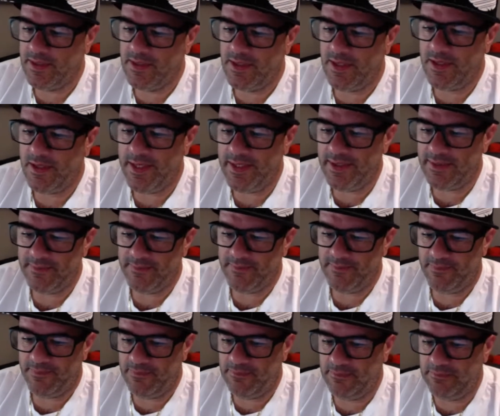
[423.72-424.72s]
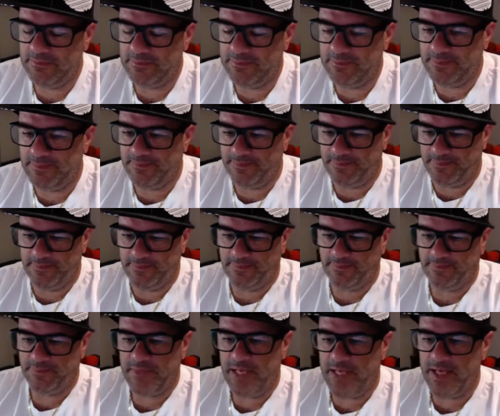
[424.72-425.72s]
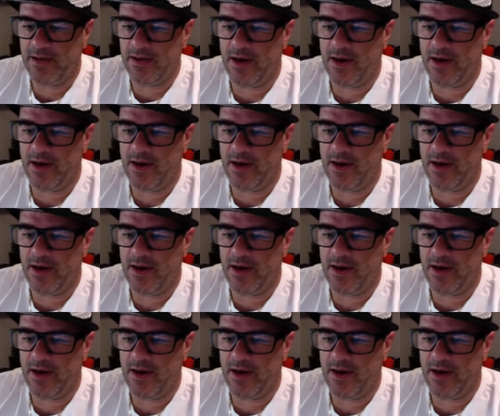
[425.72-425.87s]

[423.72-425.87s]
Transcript: All right. Hey,